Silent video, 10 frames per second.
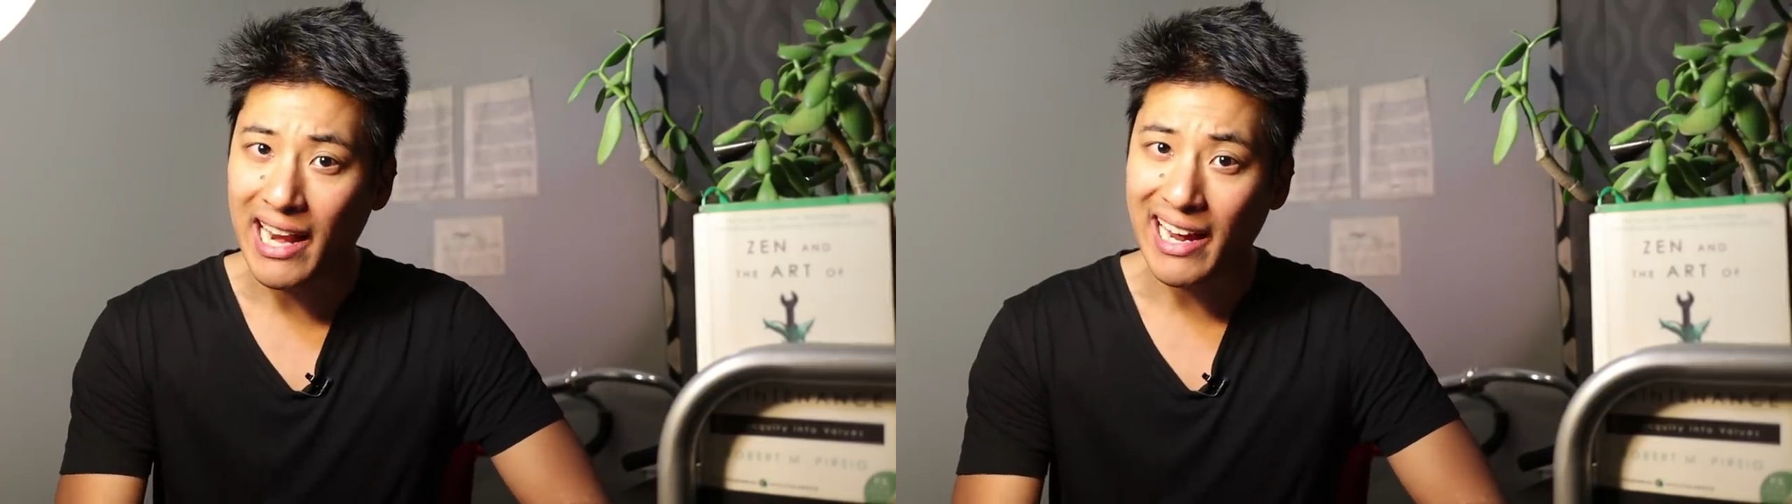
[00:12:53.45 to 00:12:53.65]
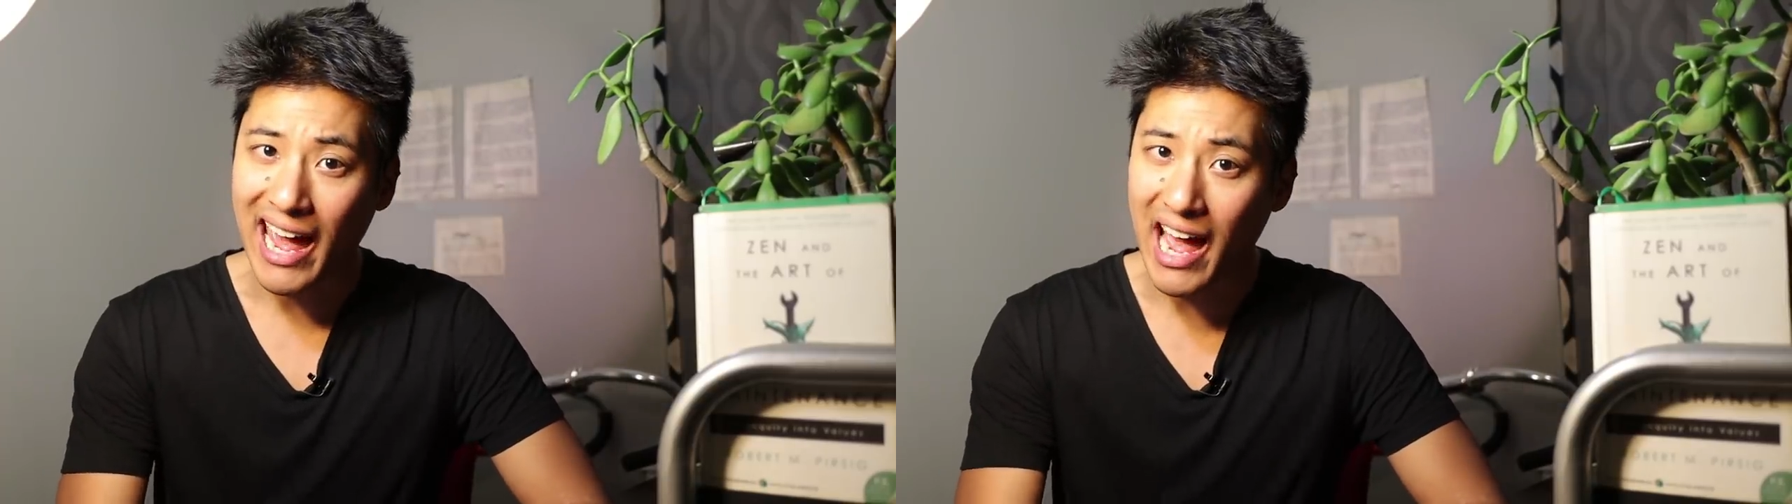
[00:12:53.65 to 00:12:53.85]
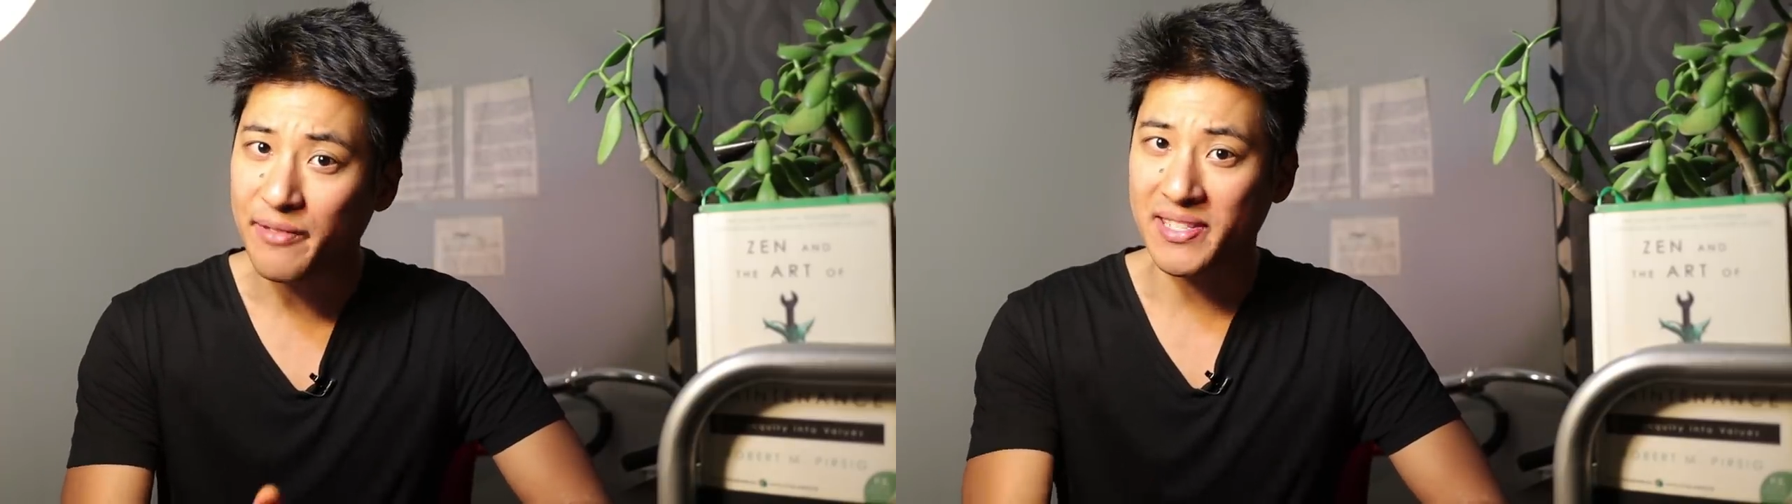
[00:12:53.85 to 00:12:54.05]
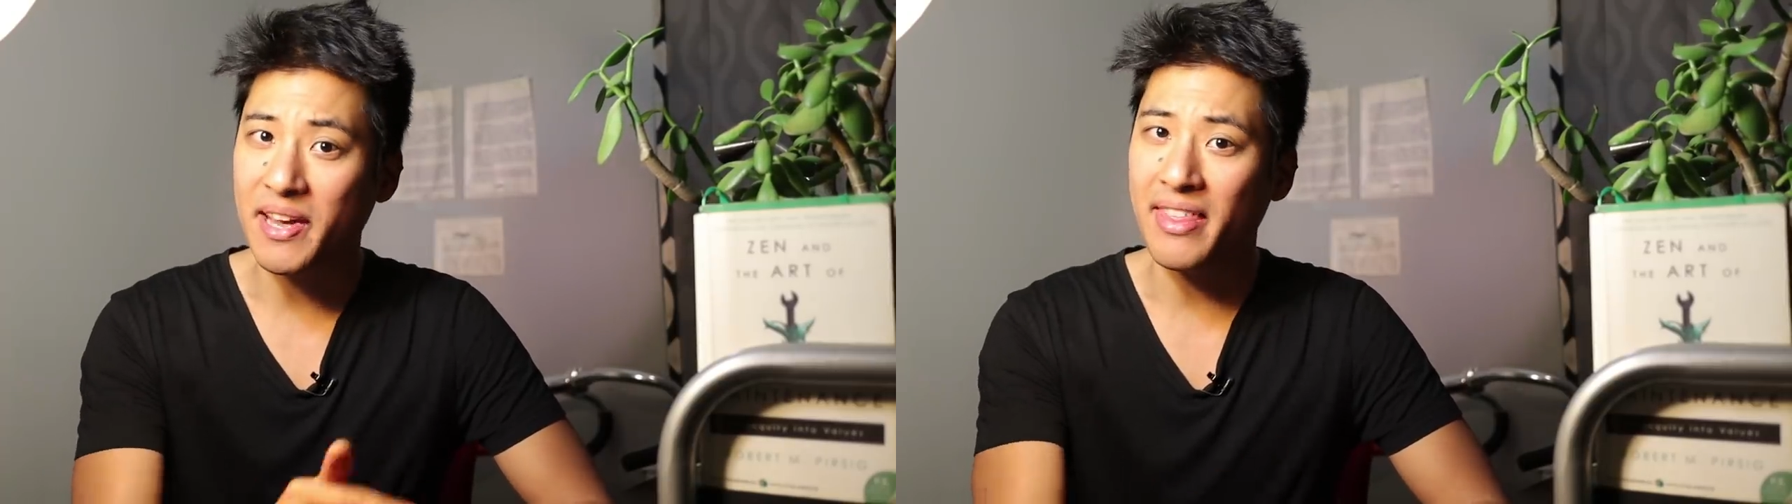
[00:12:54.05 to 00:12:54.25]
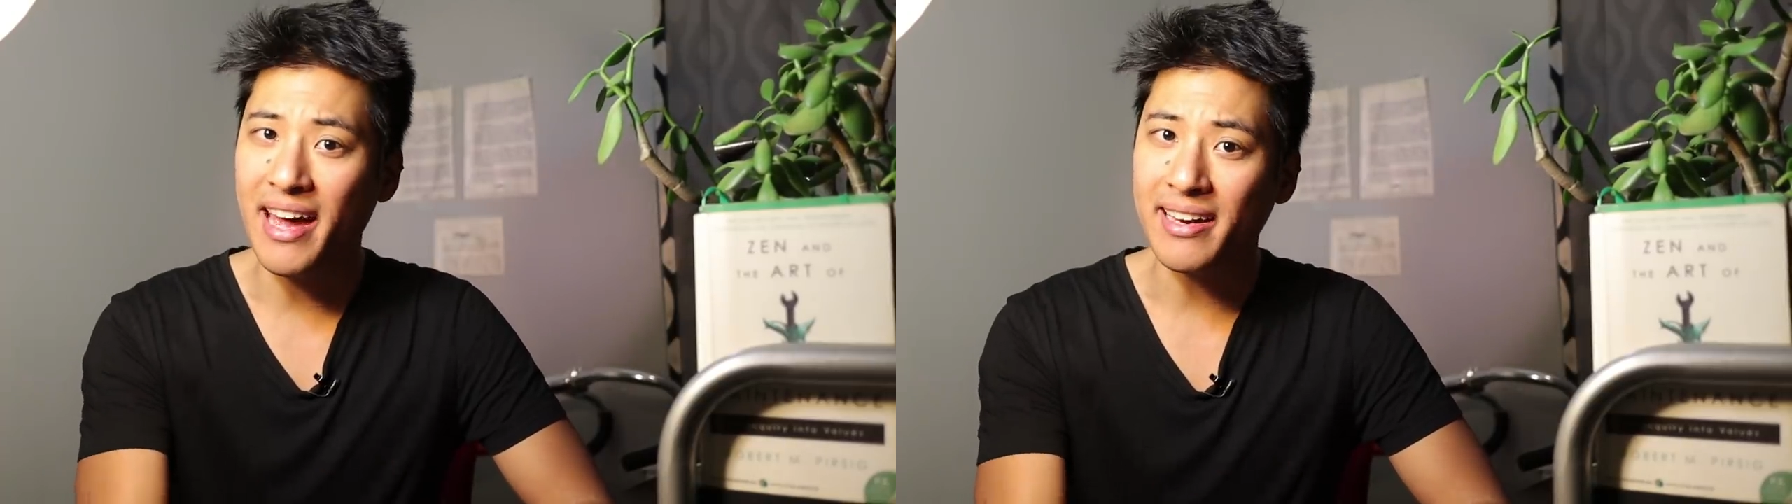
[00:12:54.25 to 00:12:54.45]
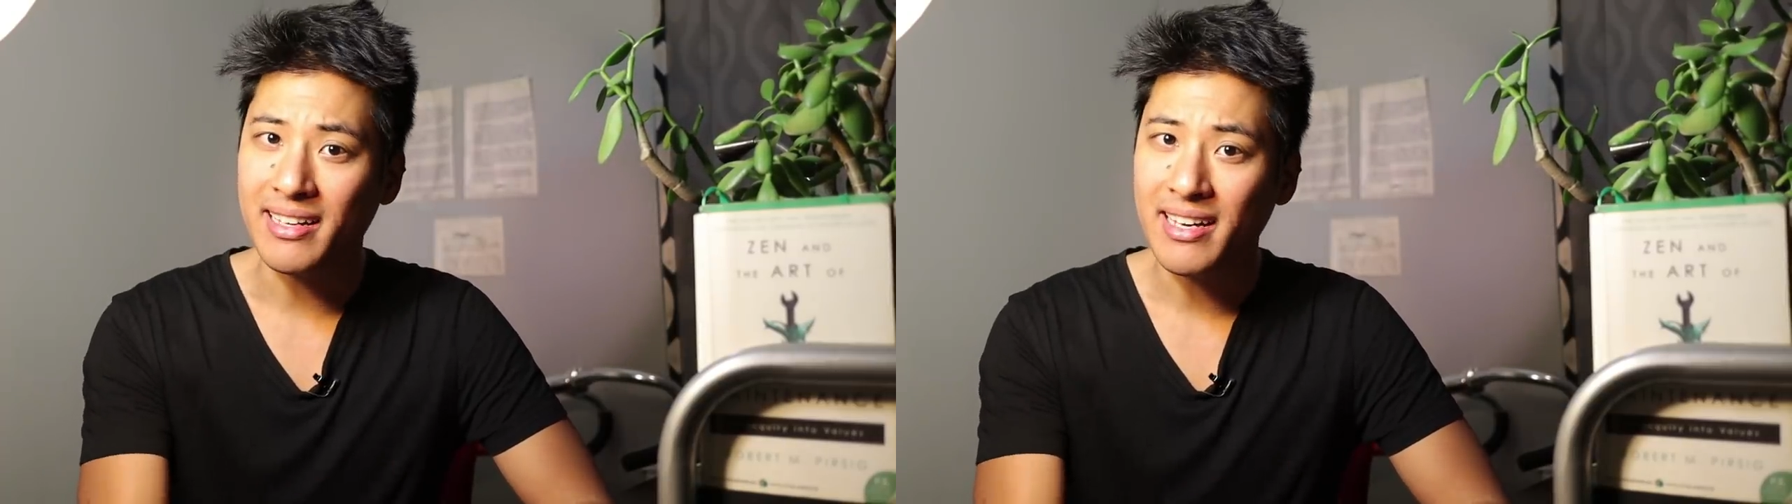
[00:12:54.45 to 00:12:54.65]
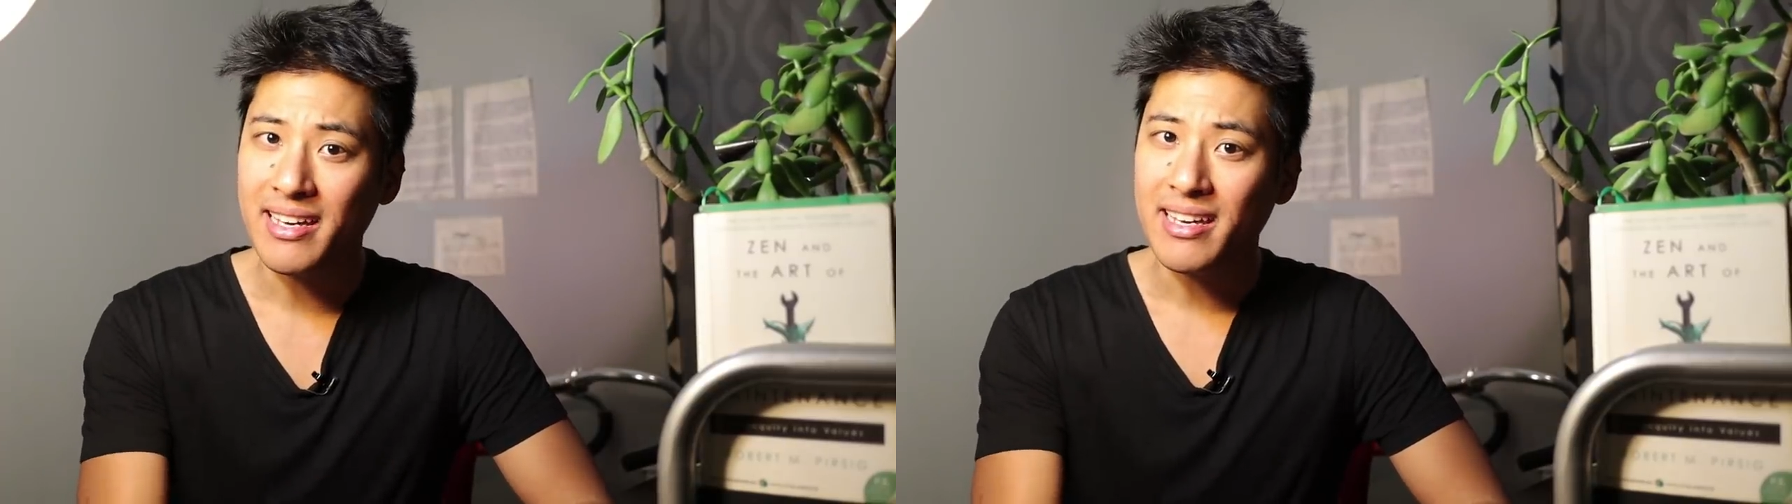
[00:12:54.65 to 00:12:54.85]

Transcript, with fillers: and I have said that,